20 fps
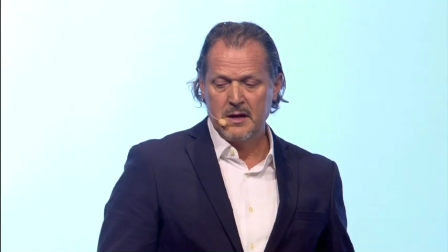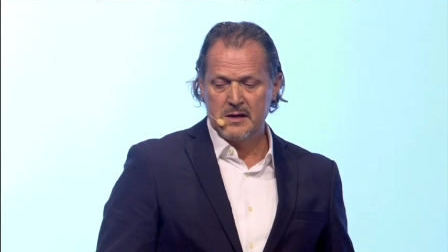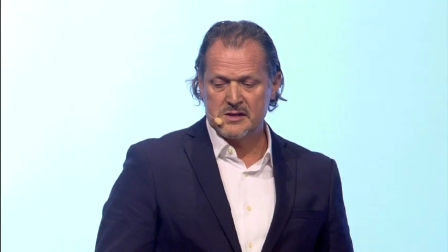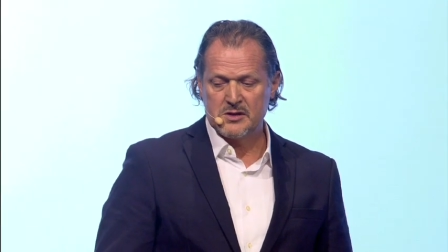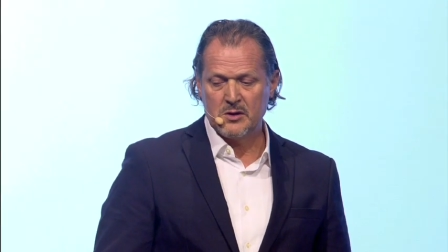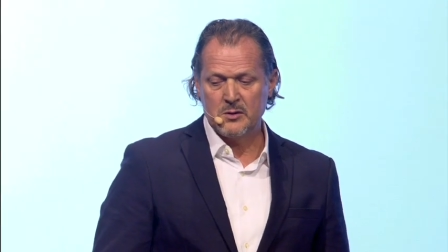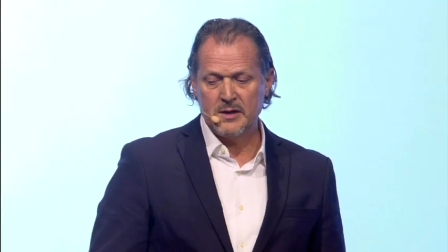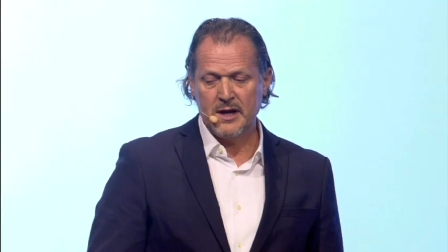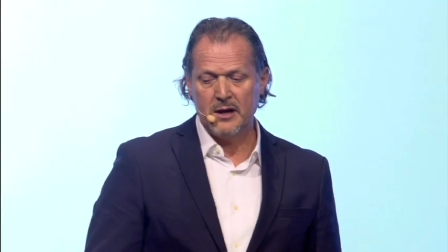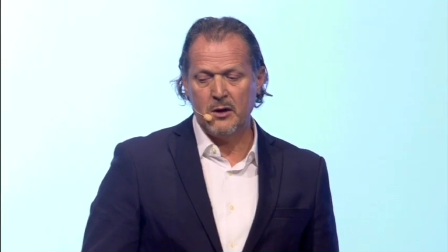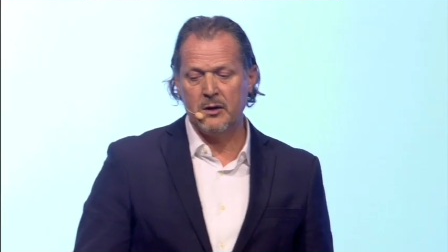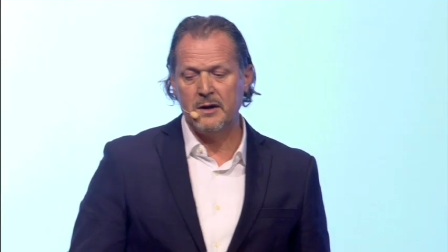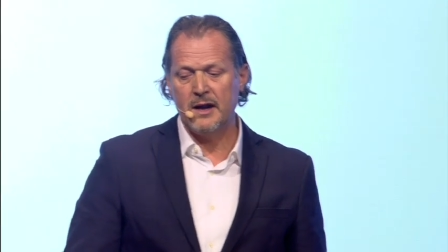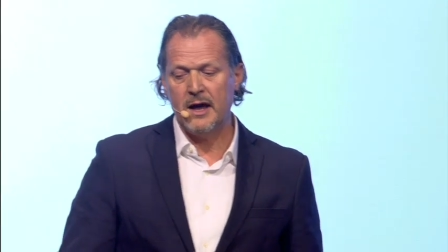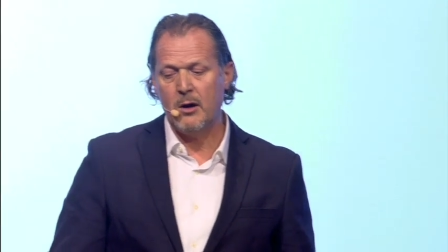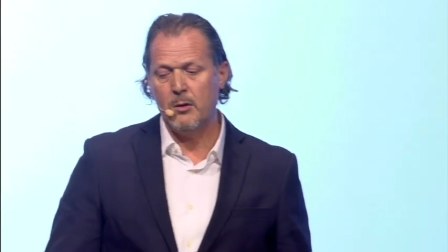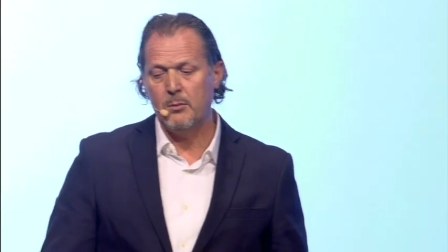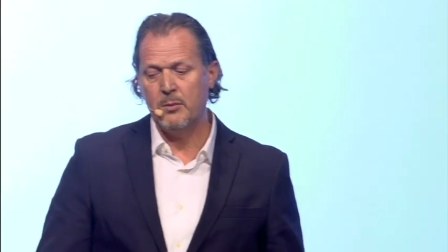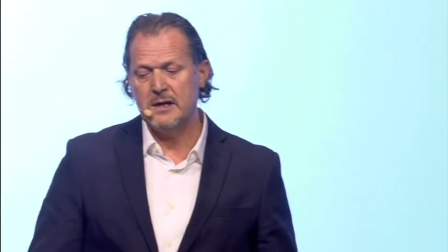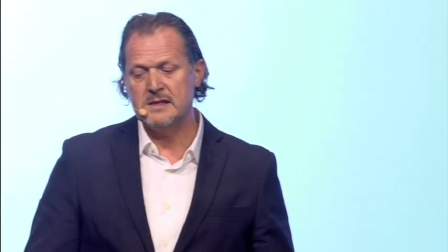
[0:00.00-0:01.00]
So they are
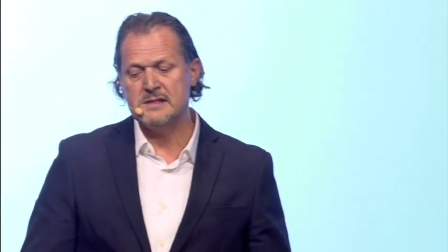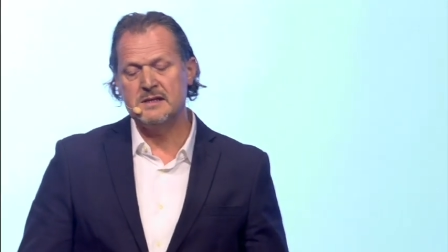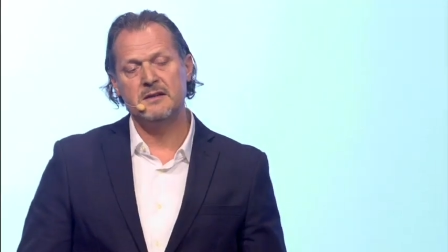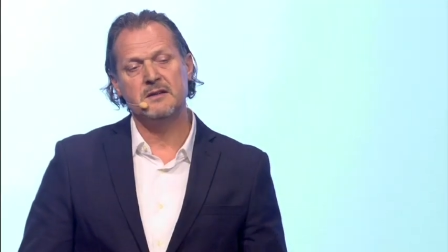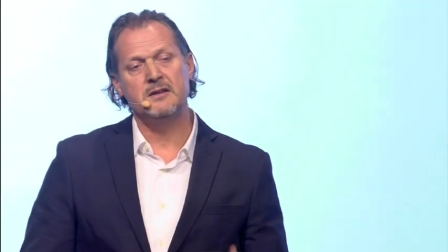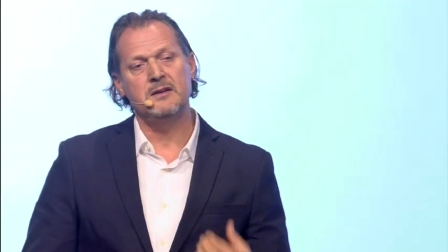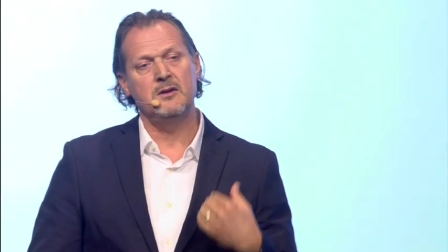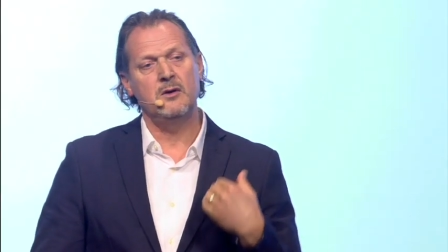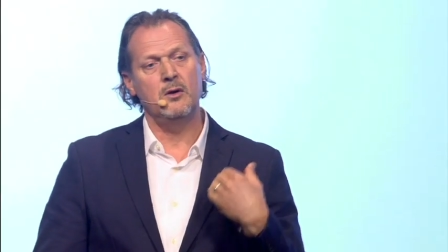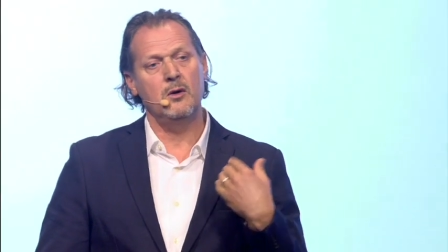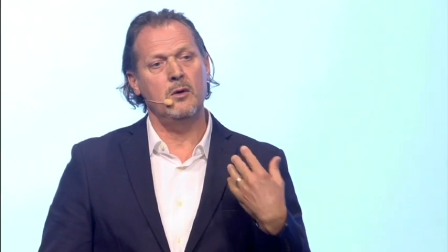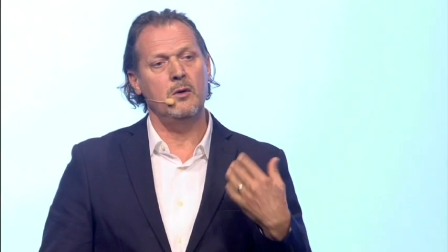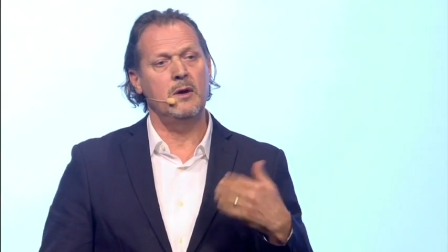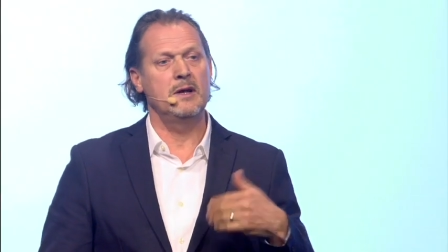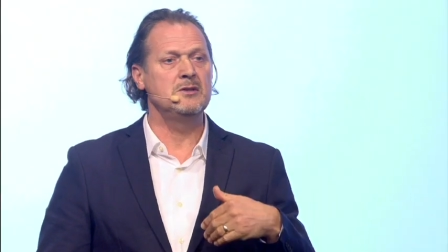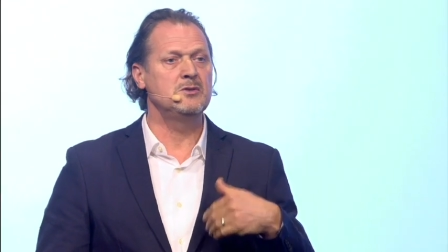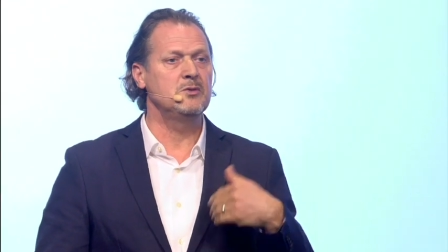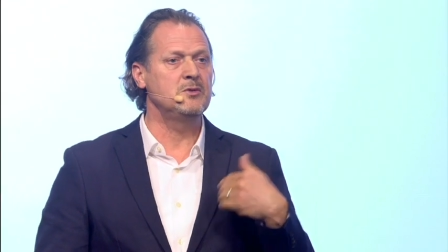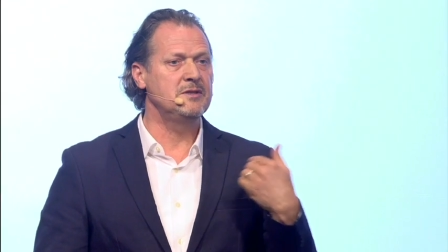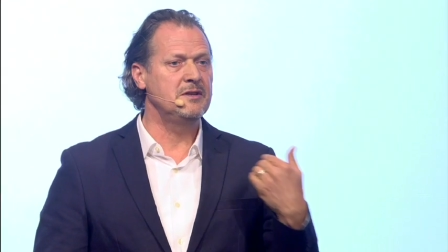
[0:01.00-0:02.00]
now basically go
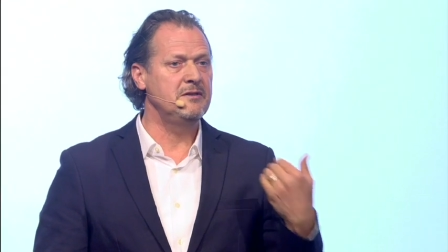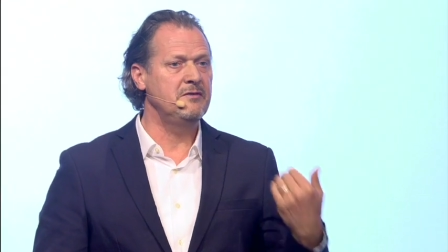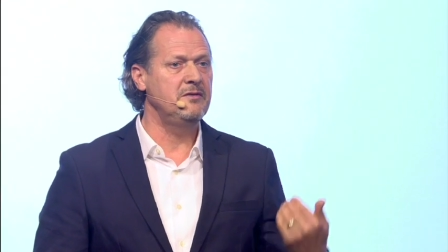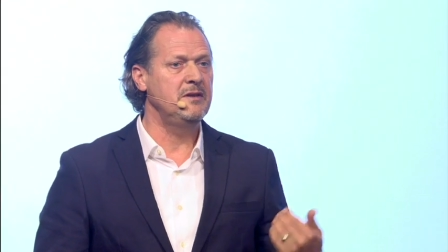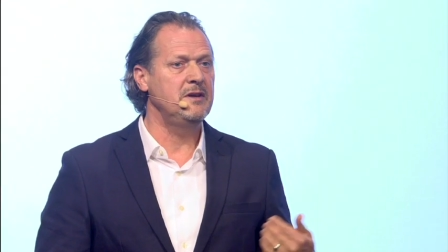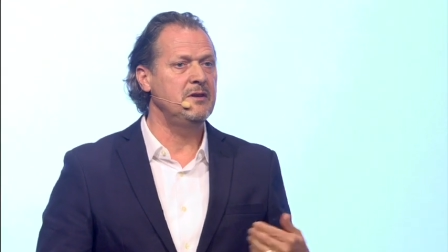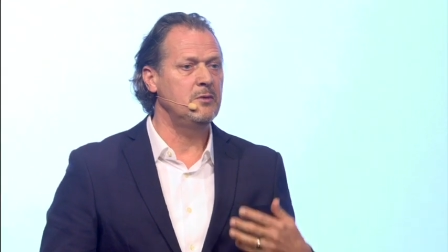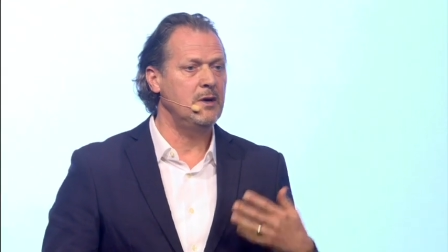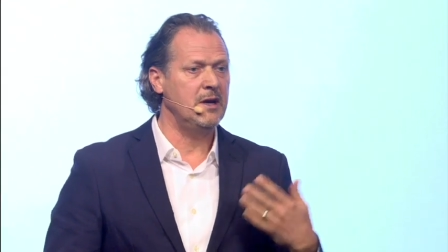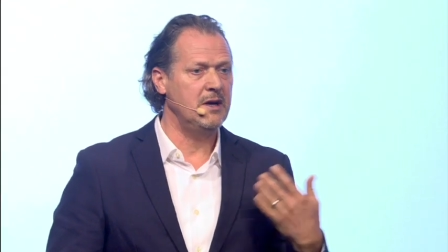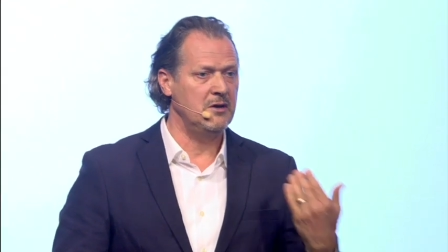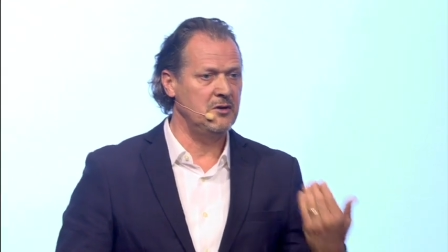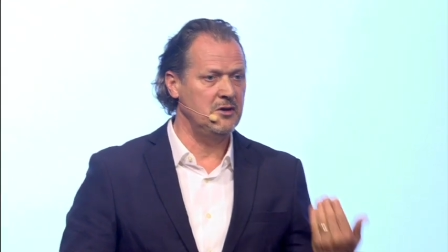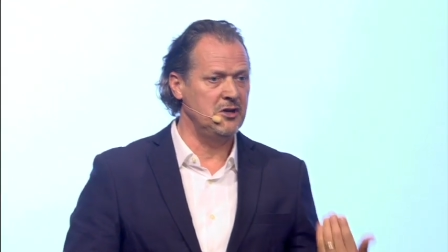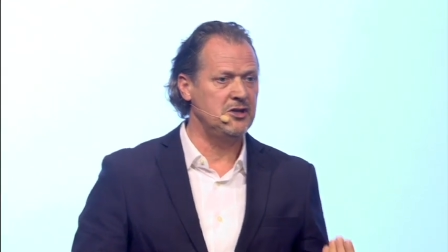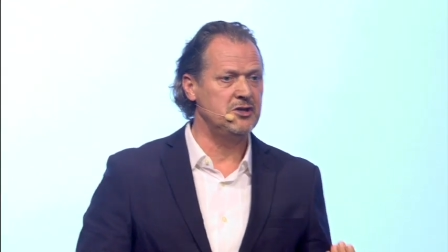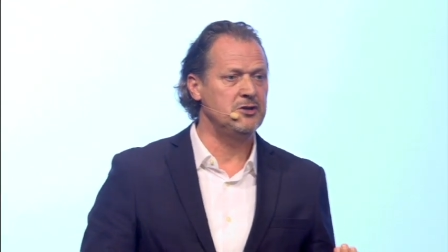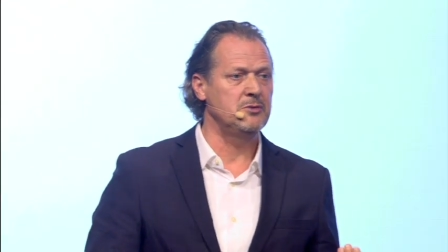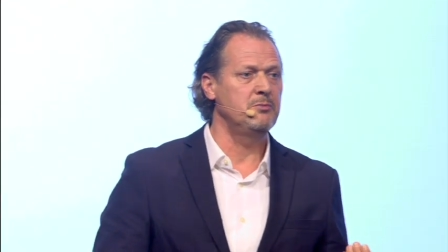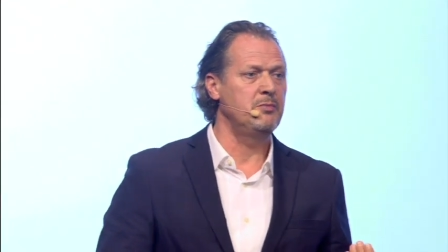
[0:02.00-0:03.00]
into TV
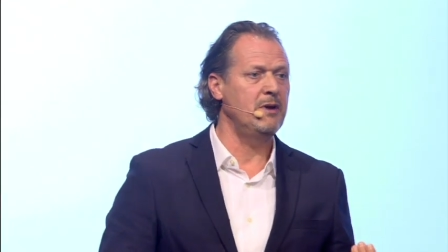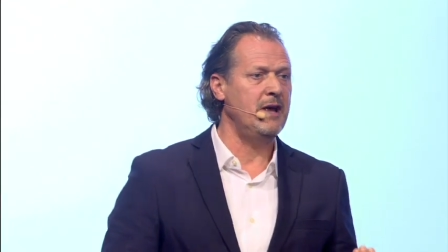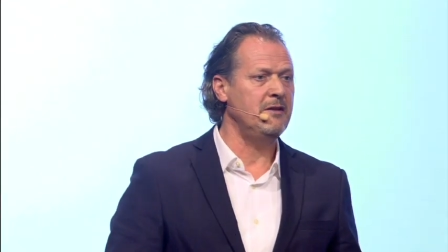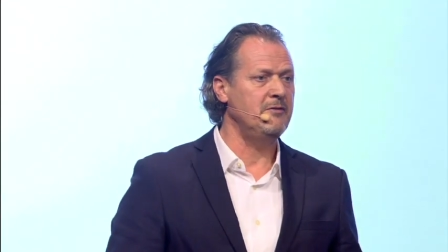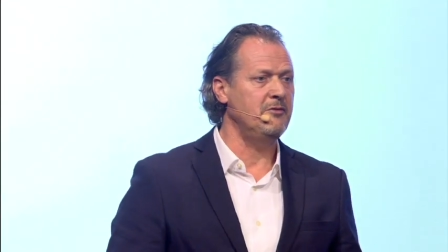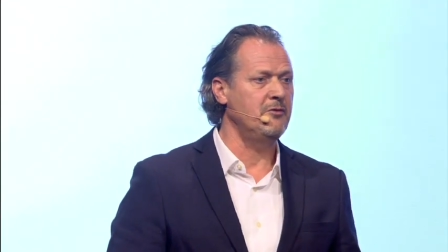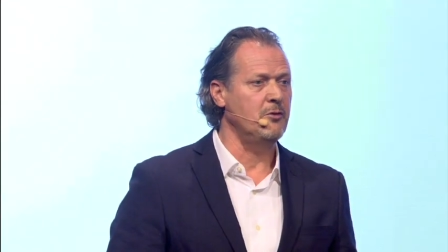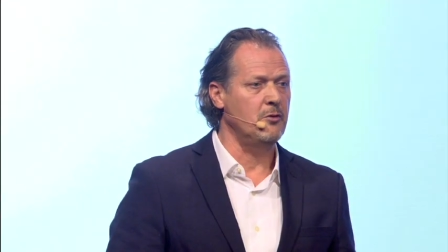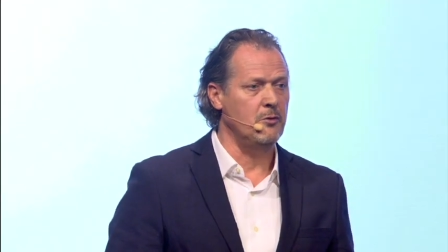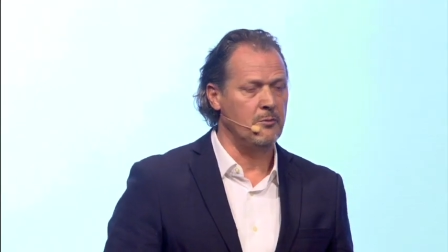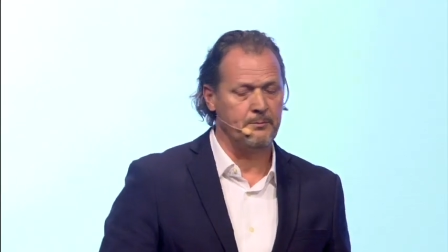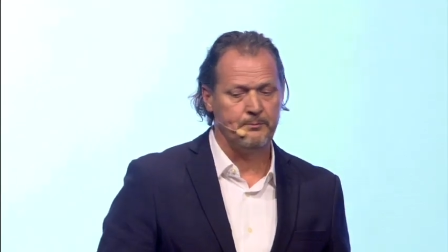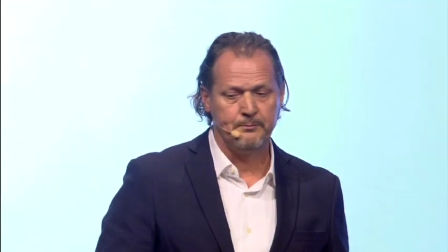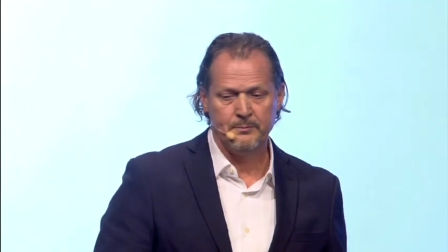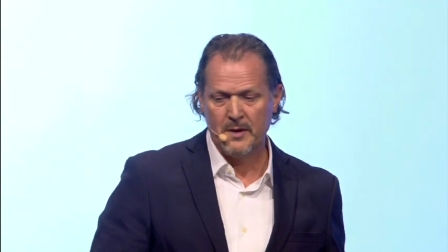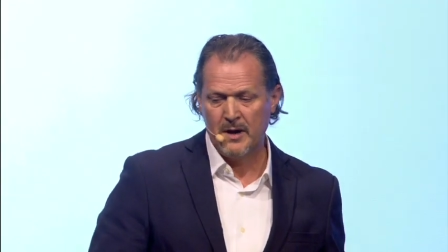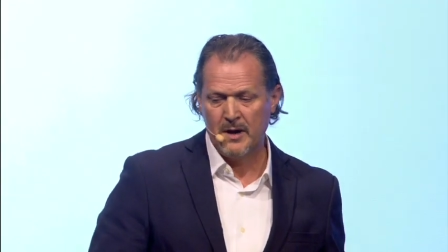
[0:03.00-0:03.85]
recognition platform.